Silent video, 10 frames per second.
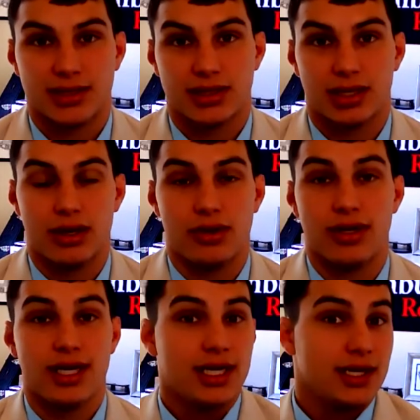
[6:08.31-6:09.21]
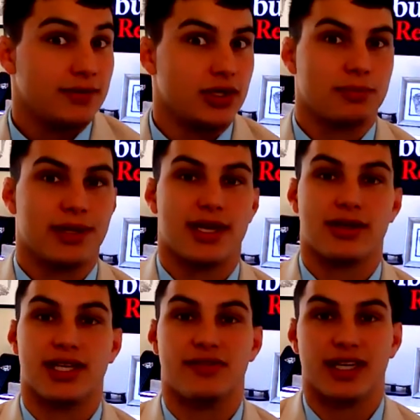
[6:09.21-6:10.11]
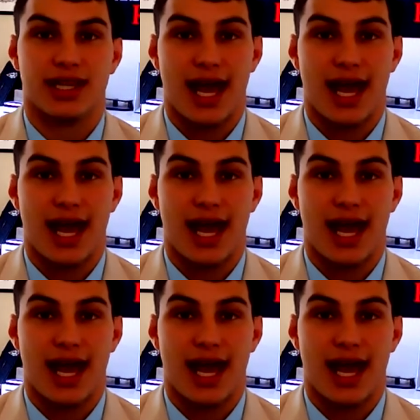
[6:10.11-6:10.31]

So if you don't plan on living in the